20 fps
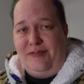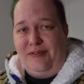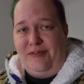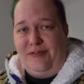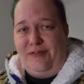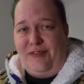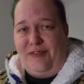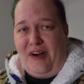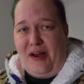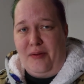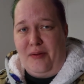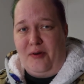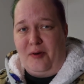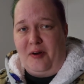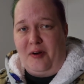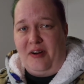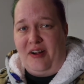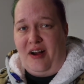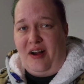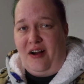
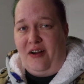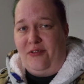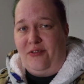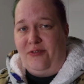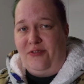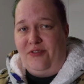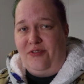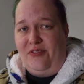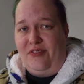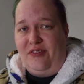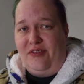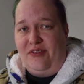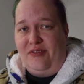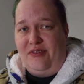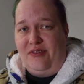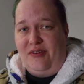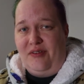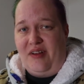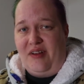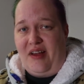fiber off
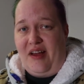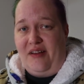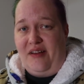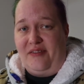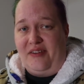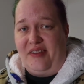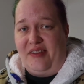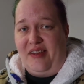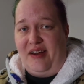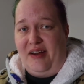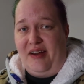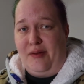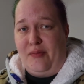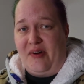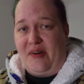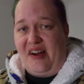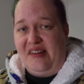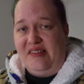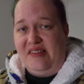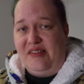everything I
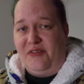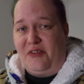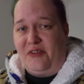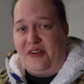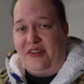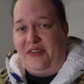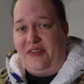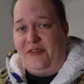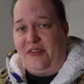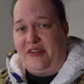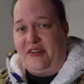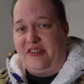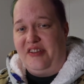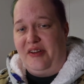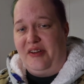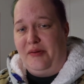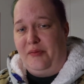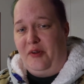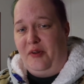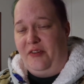press for the
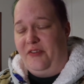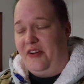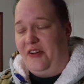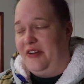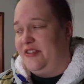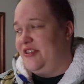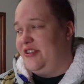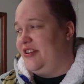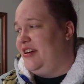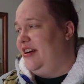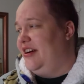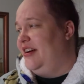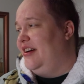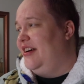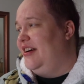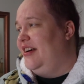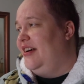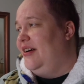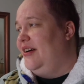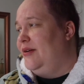foreseeable future,
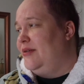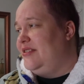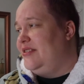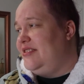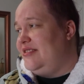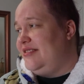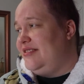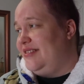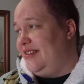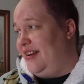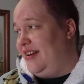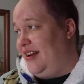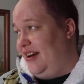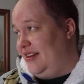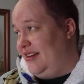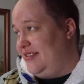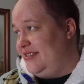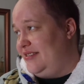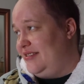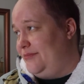which is
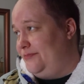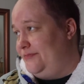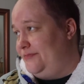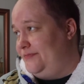nice.